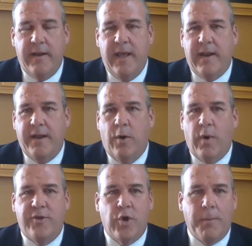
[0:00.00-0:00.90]
And I don't
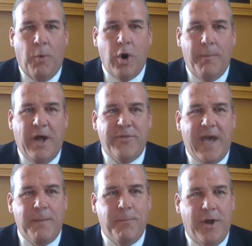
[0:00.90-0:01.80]
want to talk more about
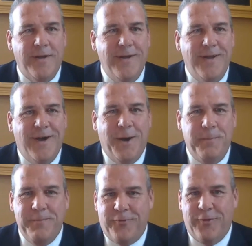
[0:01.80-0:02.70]
that, but
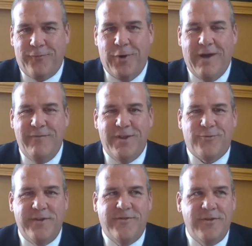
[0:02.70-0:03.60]
for
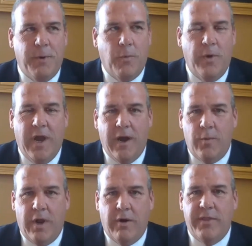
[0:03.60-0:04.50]
obvious reasons. But we are
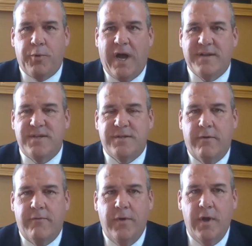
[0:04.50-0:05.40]
in the process
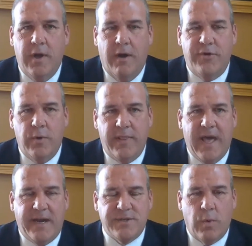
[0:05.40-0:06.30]
of doing
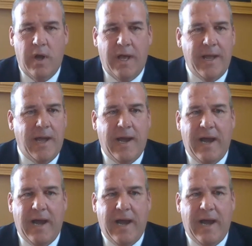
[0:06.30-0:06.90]
that as well.